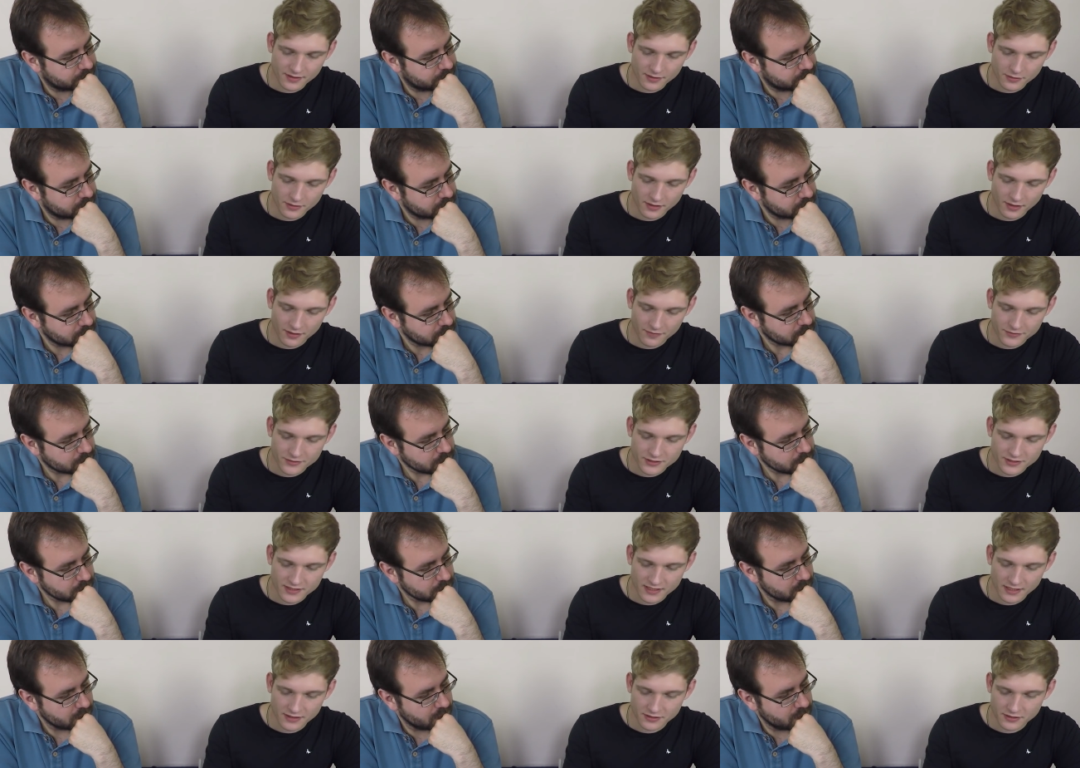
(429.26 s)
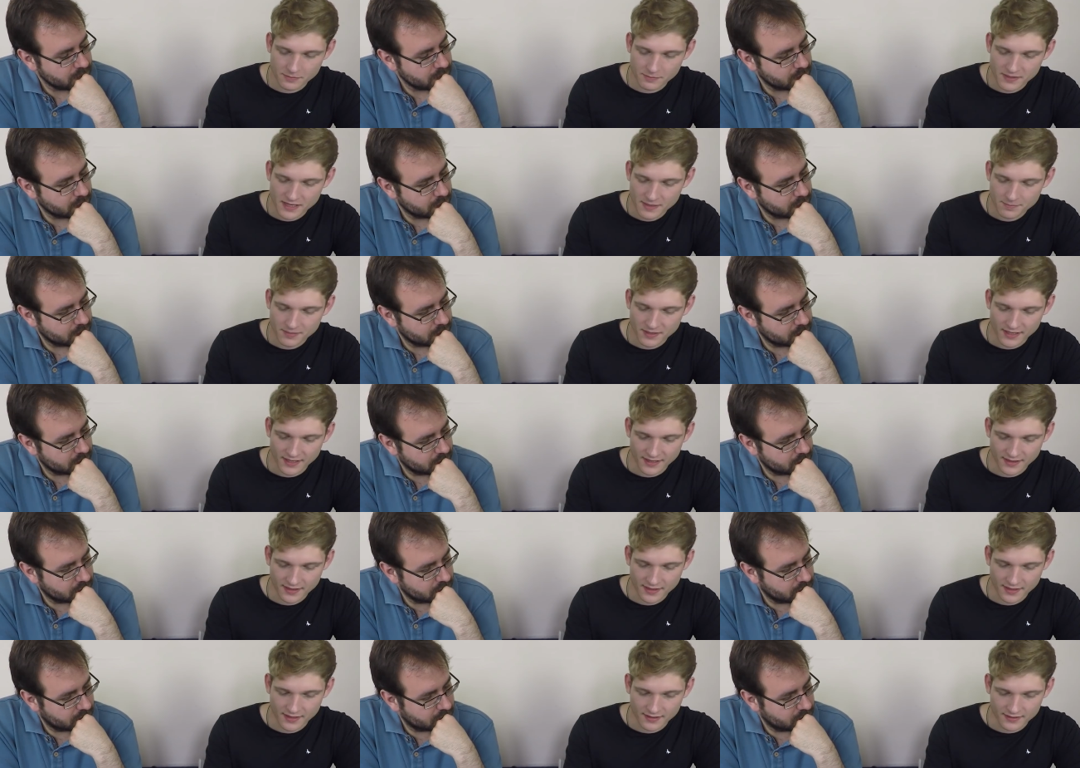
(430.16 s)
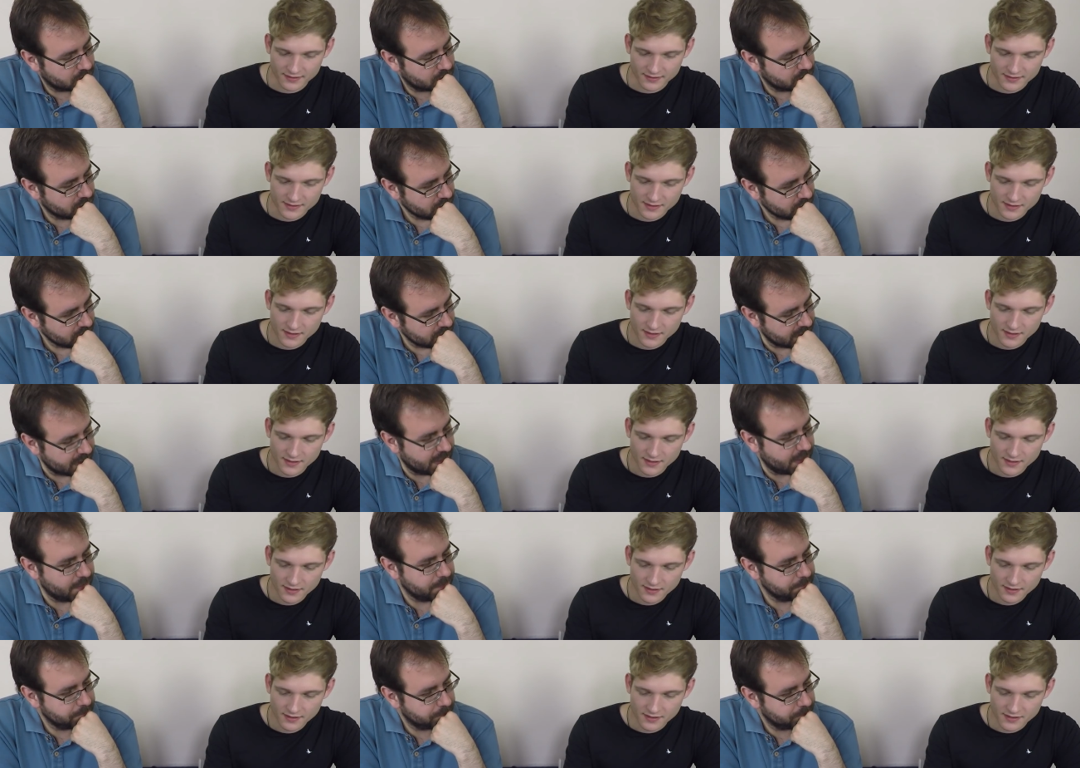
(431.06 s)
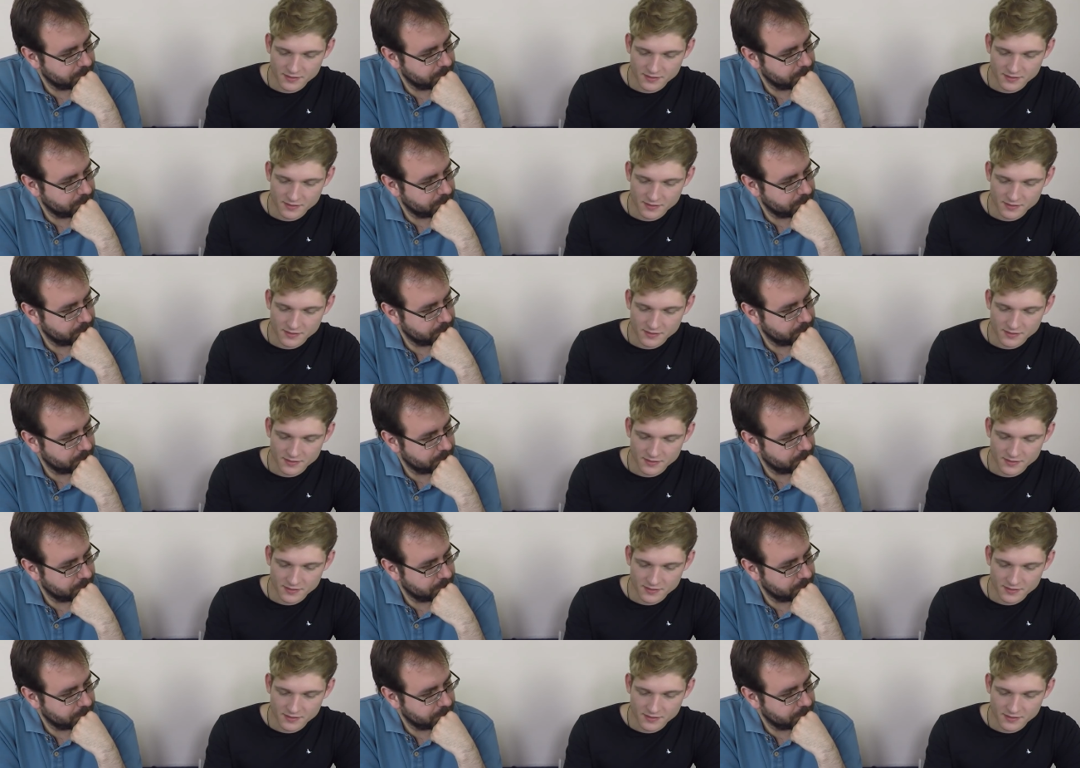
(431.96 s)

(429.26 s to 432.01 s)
Speaker 1: though the officers allow you to manipulate things, yeah, the